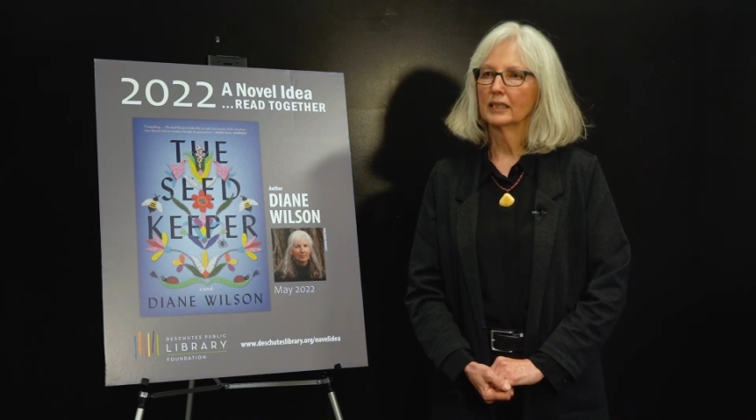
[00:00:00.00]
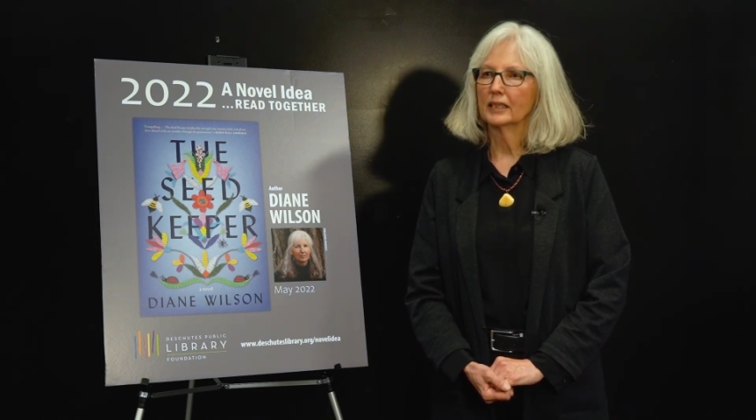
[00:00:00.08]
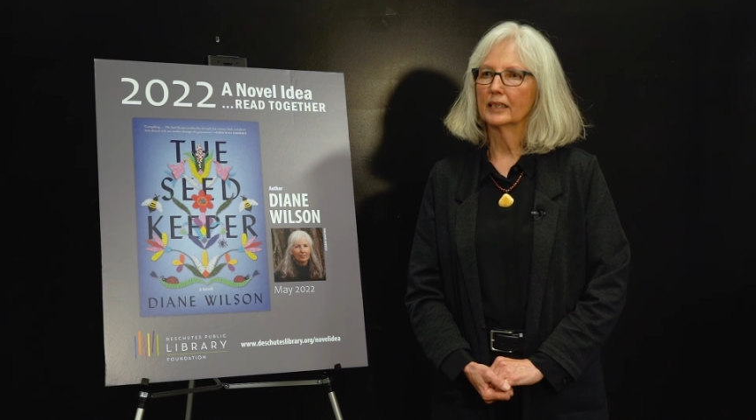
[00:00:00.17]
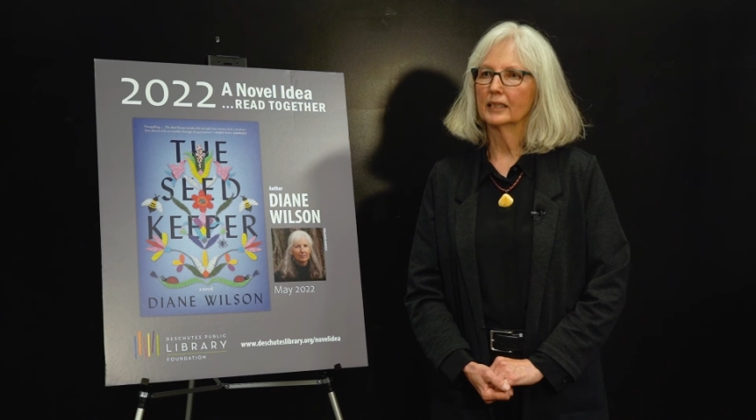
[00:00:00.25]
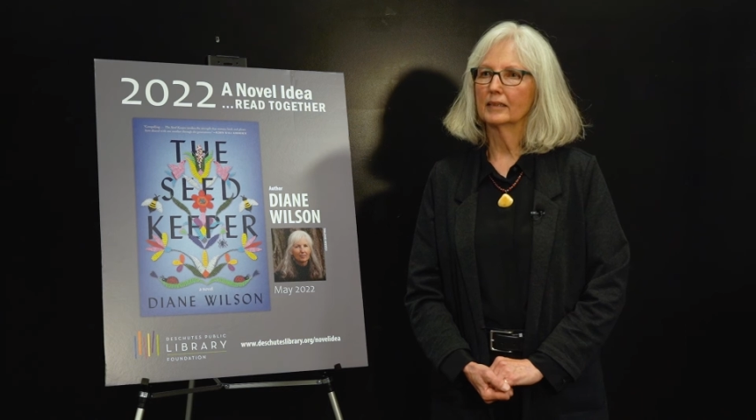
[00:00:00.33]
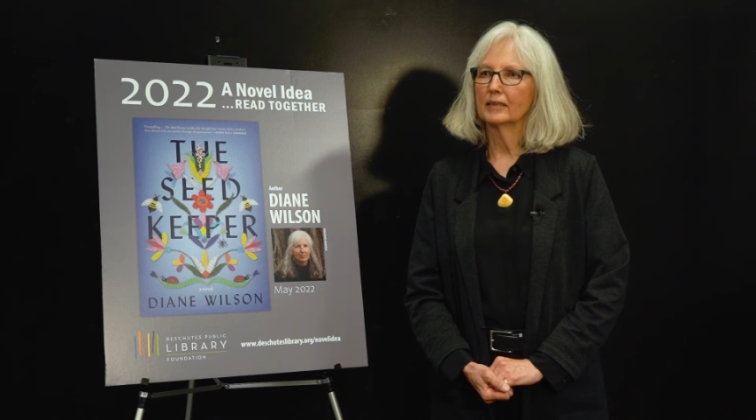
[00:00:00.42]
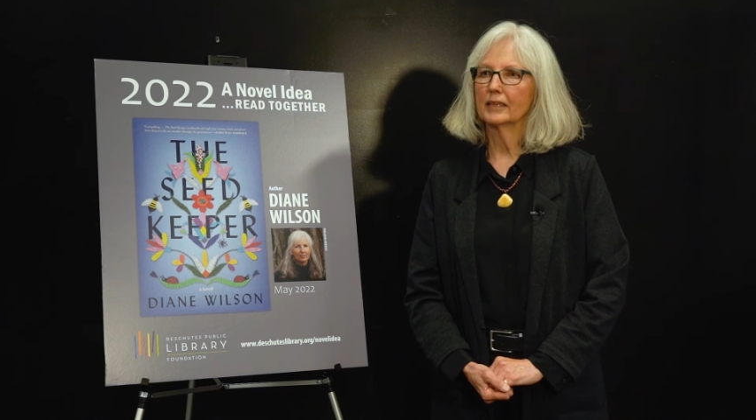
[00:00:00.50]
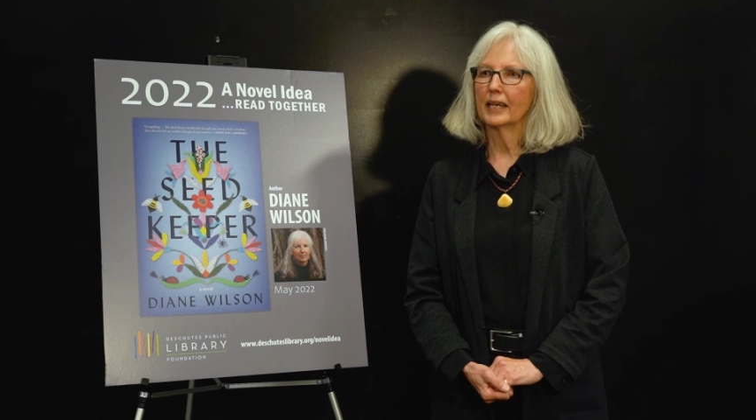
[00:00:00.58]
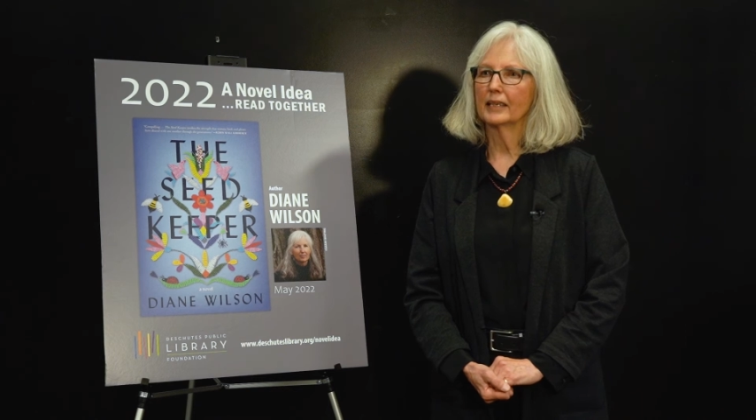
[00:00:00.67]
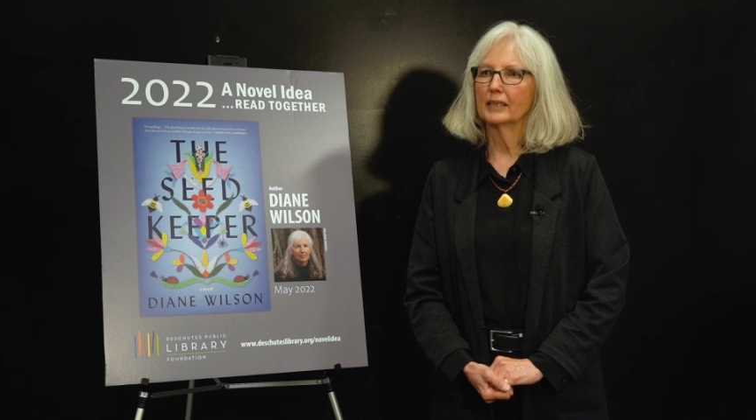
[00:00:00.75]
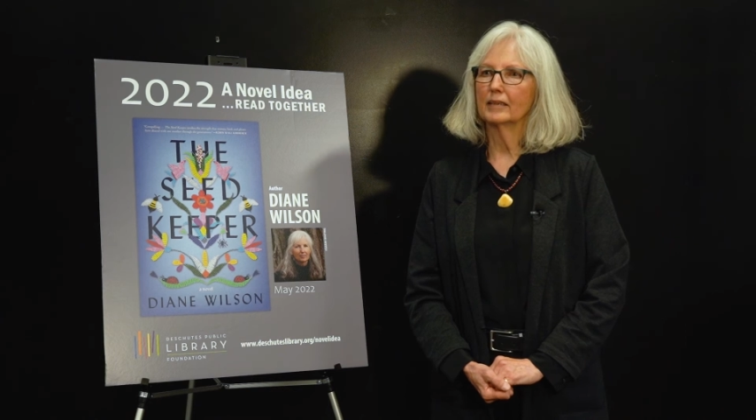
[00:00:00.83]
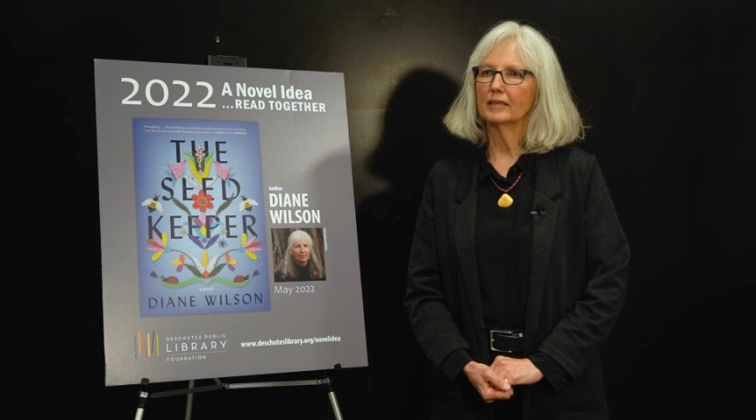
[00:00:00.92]
the,
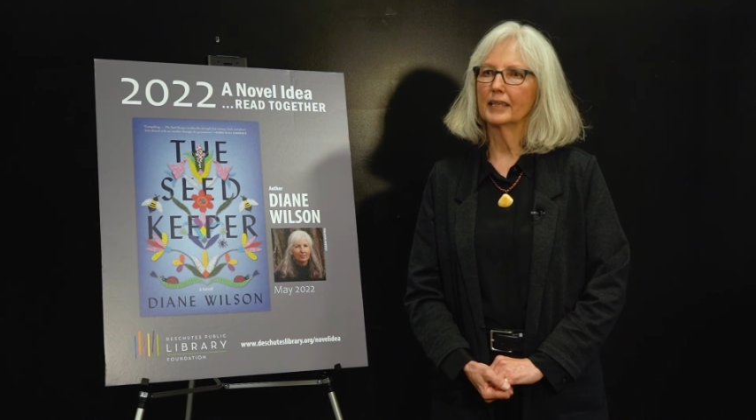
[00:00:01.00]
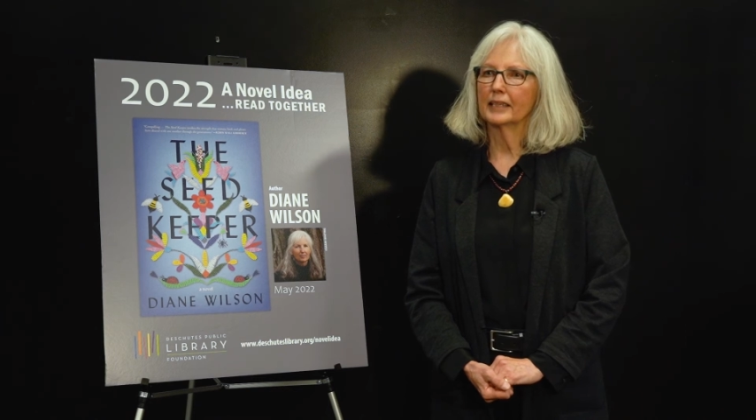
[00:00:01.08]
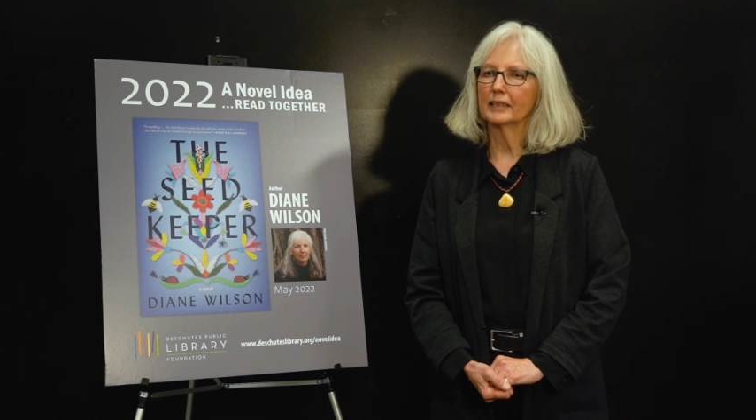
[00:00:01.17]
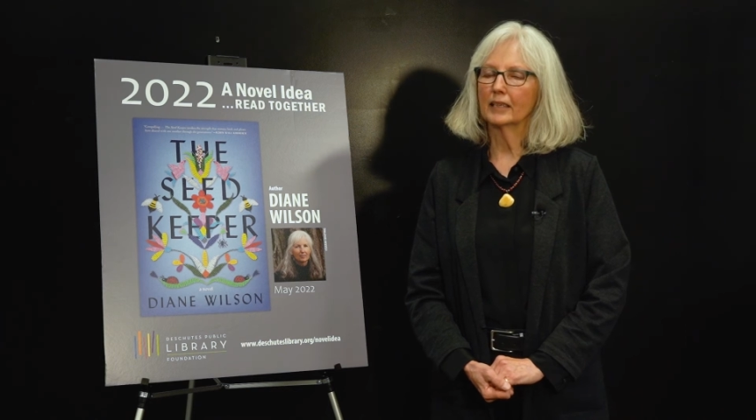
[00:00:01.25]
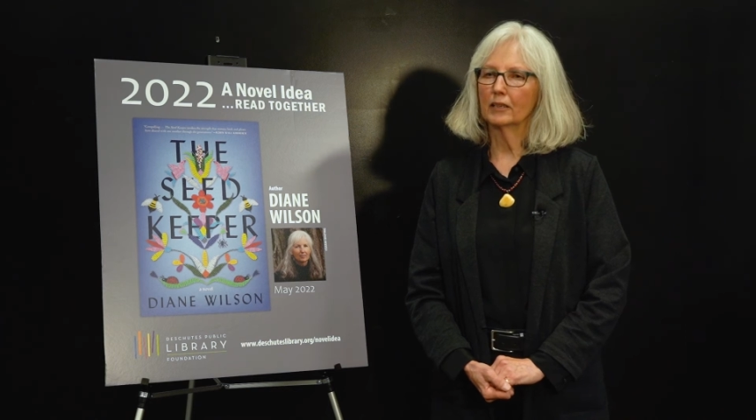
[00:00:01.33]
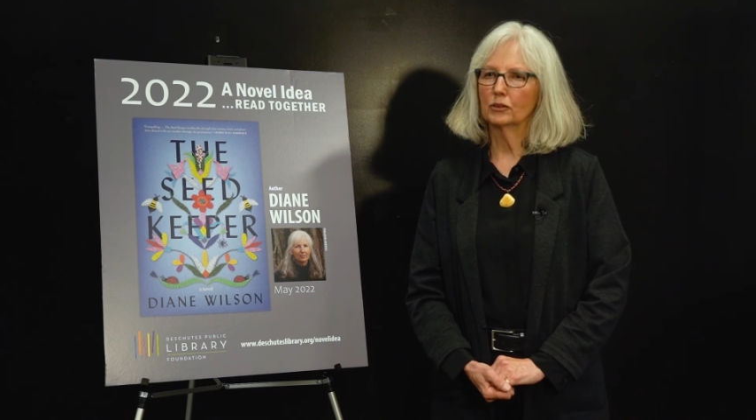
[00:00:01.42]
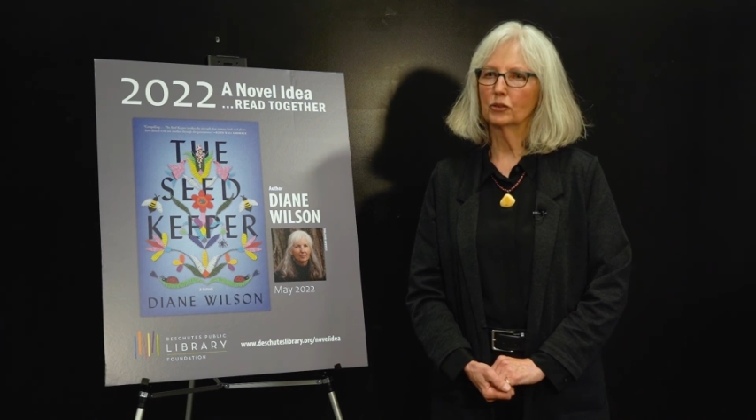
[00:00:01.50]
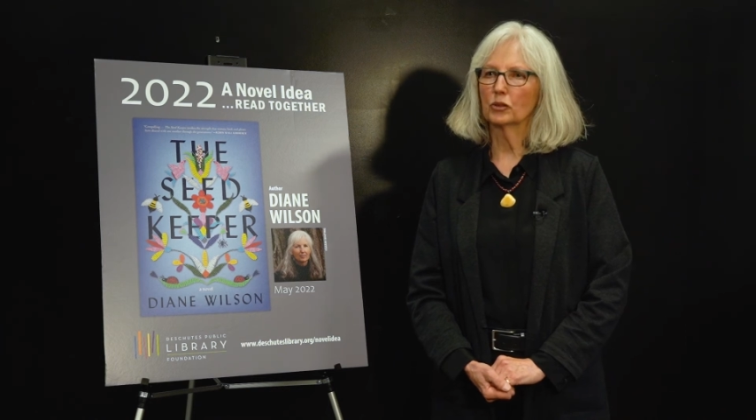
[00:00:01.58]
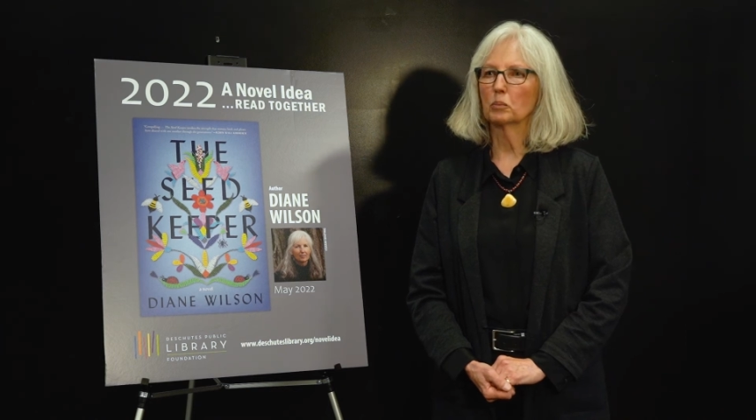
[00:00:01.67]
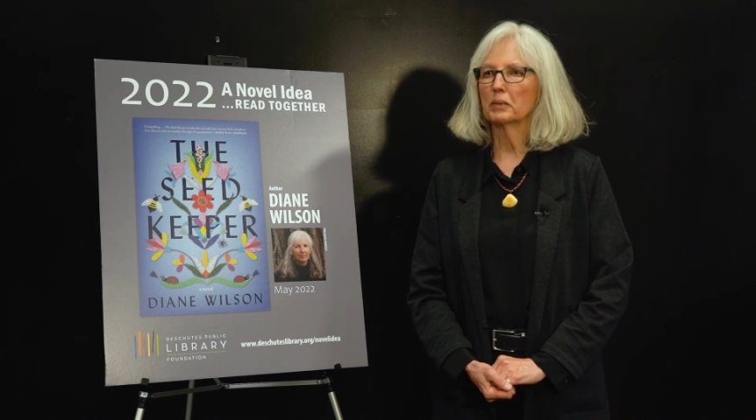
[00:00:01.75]
that, that cultural